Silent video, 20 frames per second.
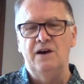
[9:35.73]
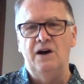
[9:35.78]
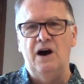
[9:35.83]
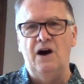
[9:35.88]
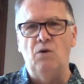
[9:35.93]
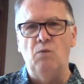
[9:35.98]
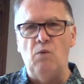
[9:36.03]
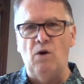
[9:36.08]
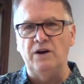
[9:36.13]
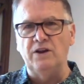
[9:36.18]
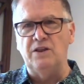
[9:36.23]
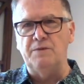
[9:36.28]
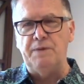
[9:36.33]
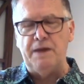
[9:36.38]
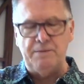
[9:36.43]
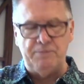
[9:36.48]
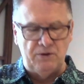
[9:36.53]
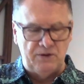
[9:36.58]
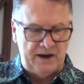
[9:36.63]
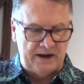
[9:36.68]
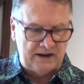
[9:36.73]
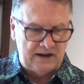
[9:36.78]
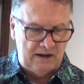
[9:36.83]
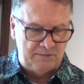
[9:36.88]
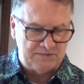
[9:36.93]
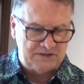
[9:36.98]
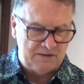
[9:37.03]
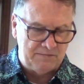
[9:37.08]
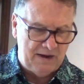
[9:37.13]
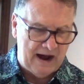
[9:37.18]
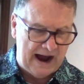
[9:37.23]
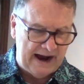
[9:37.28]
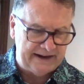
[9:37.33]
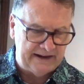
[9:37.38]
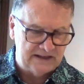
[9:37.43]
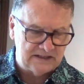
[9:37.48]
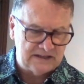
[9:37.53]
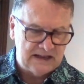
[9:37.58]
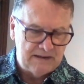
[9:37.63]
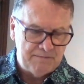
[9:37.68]
Uh, one of the people that comes to mind
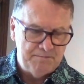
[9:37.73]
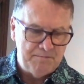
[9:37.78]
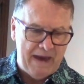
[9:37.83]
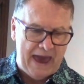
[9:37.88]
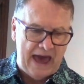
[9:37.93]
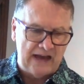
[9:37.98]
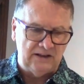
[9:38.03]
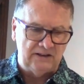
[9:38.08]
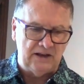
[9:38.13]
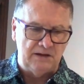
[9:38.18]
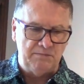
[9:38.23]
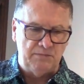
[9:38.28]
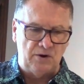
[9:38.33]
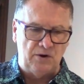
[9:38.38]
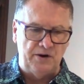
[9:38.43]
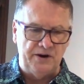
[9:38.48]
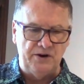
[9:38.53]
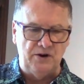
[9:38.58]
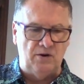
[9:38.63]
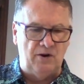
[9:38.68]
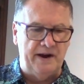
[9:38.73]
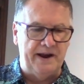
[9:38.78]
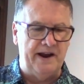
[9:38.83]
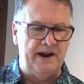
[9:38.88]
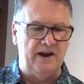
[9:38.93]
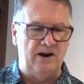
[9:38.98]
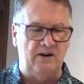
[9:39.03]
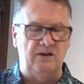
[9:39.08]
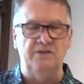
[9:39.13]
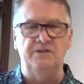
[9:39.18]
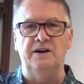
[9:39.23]
is Madalyn Murray O'Hair,